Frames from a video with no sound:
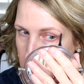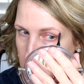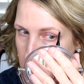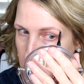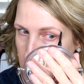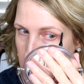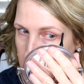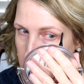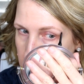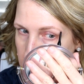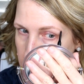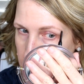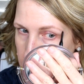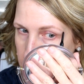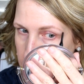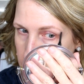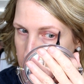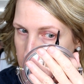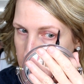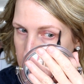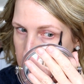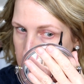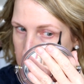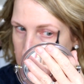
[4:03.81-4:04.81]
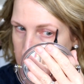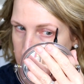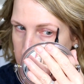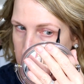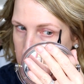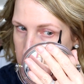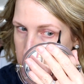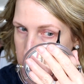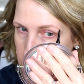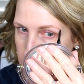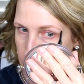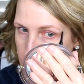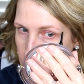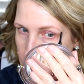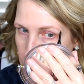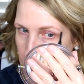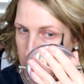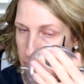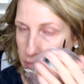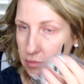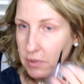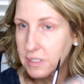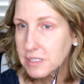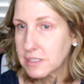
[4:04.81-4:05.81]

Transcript: um, even though it's brown,